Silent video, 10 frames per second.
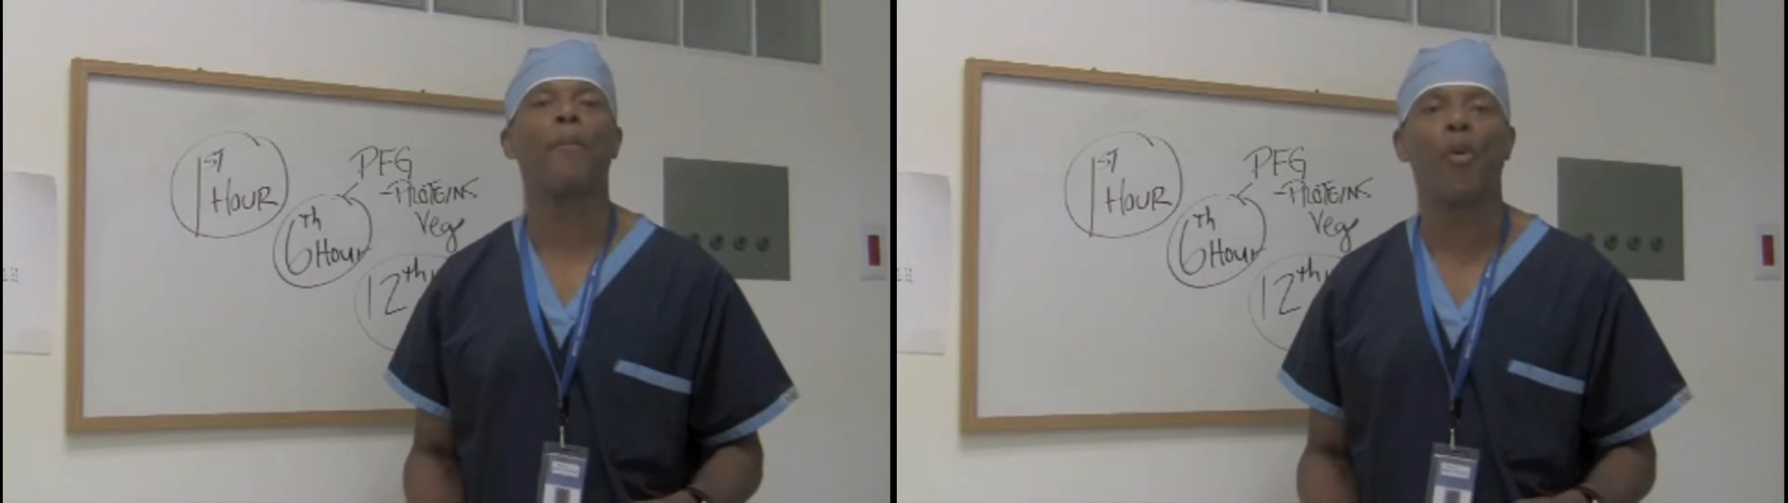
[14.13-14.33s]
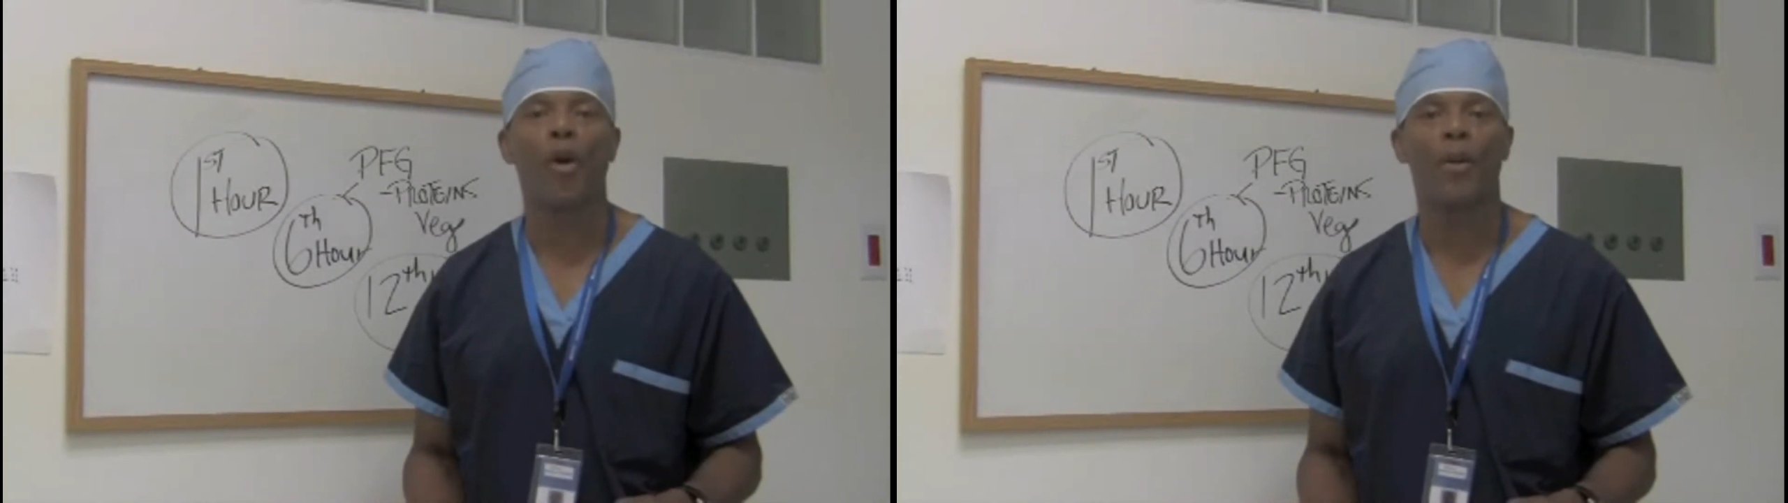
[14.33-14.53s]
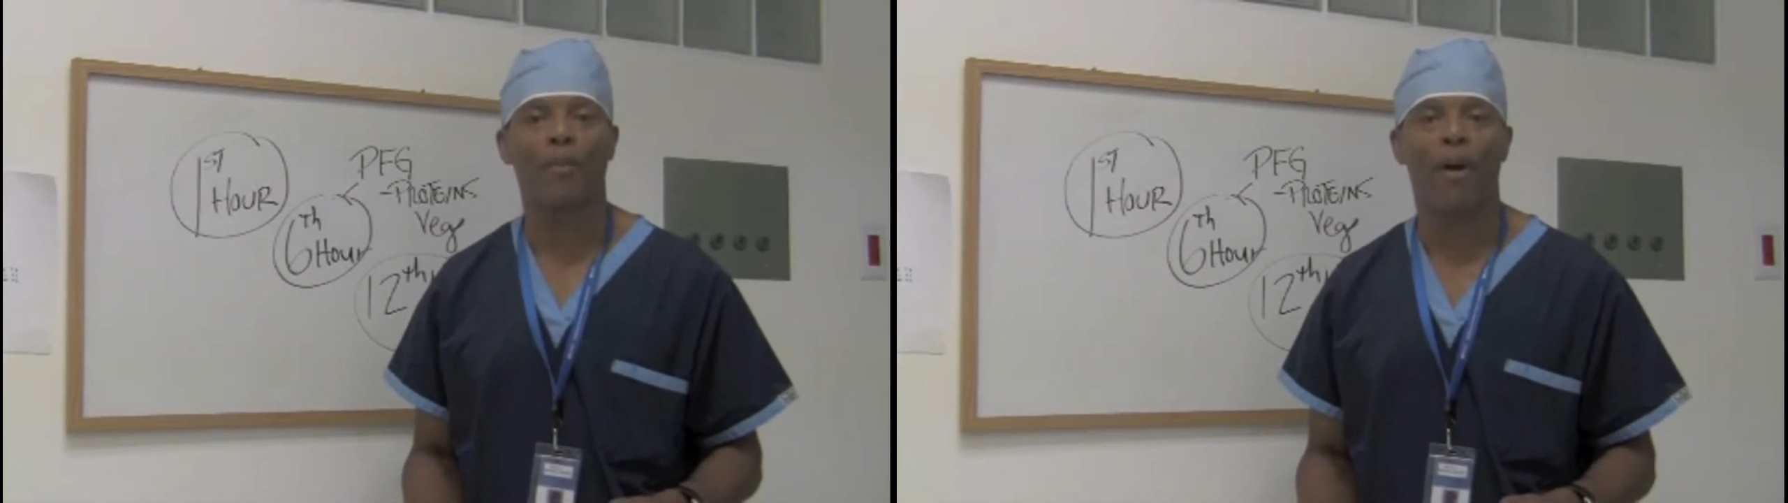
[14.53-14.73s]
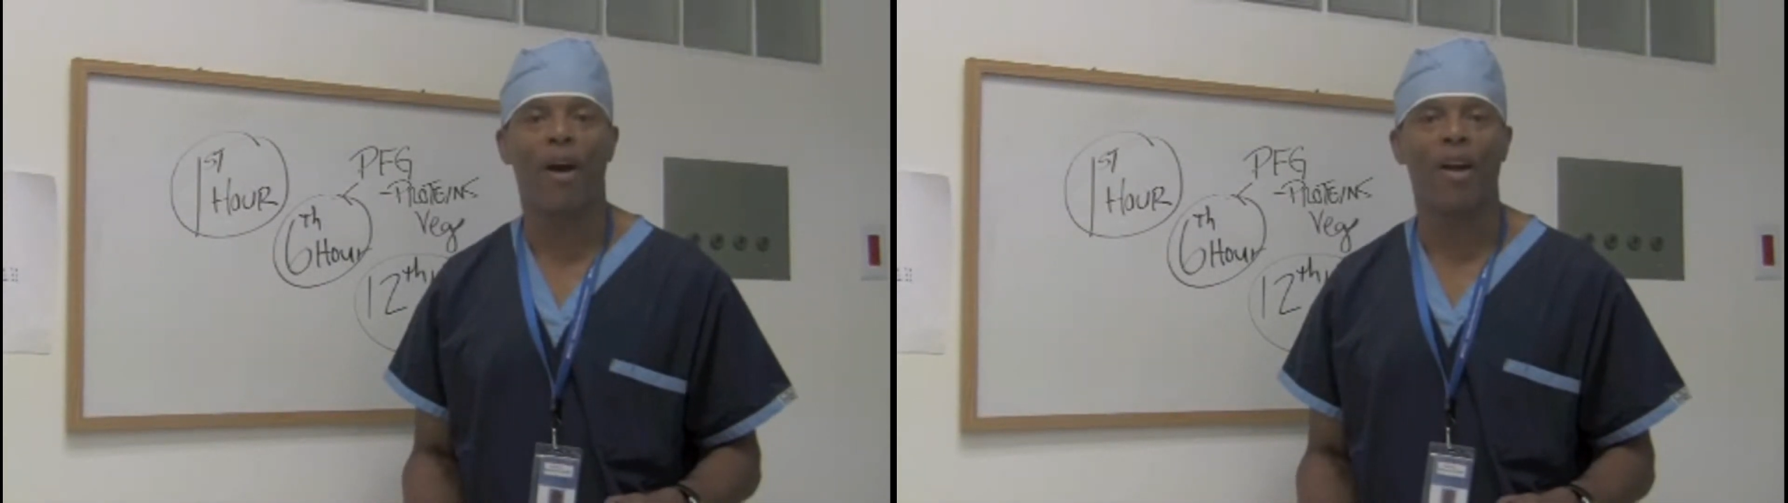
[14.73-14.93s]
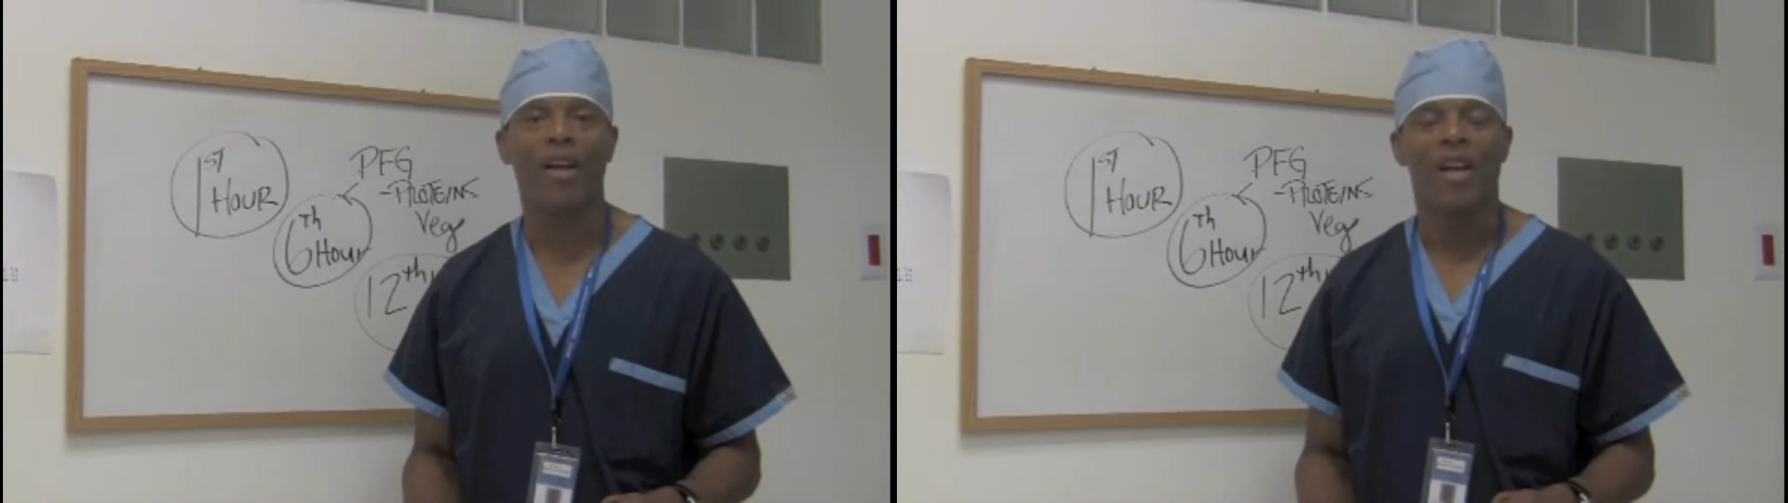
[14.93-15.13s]
important
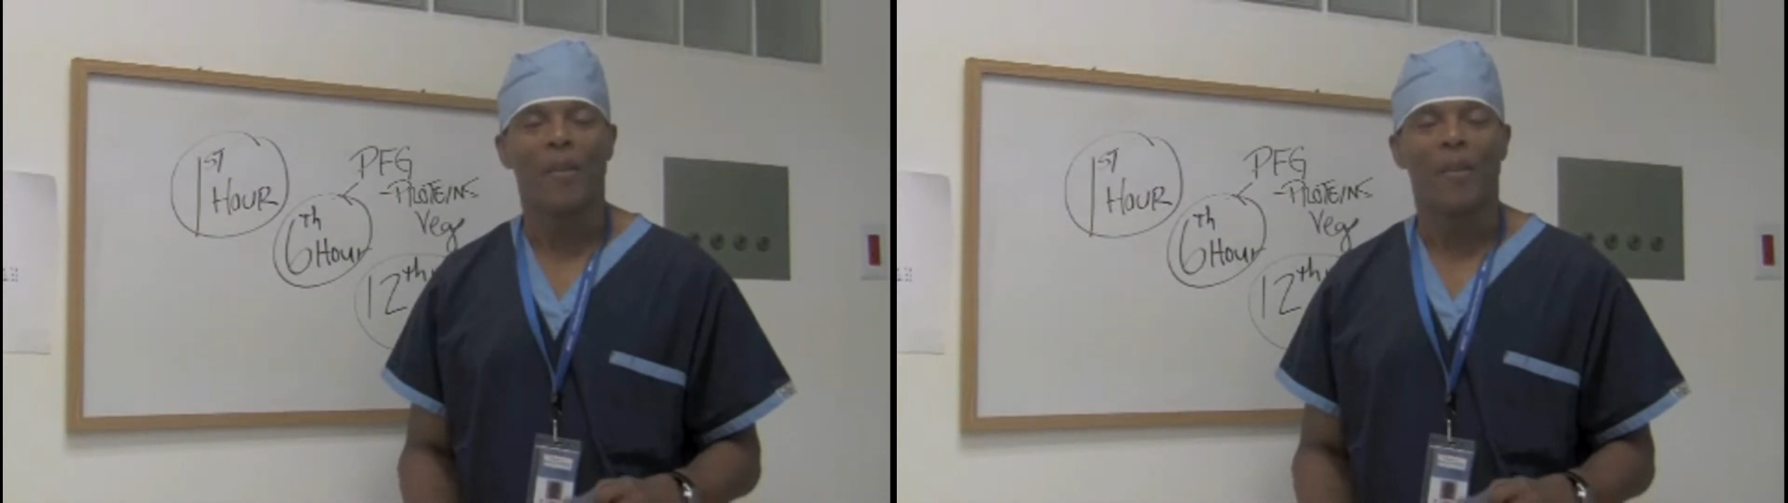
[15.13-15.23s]
part,